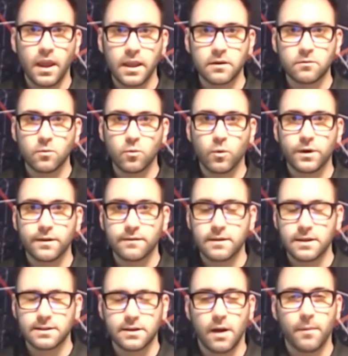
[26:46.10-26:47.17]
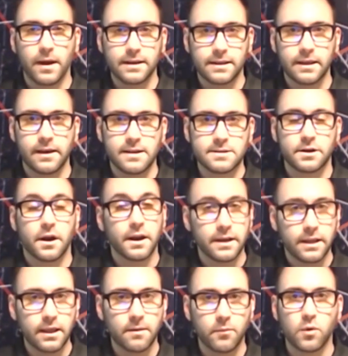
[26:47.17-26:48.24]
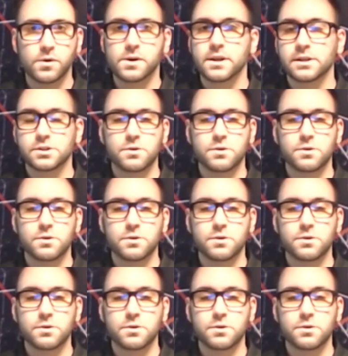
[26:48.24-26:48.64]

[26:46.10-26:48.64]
And one of the top ideas on our idea board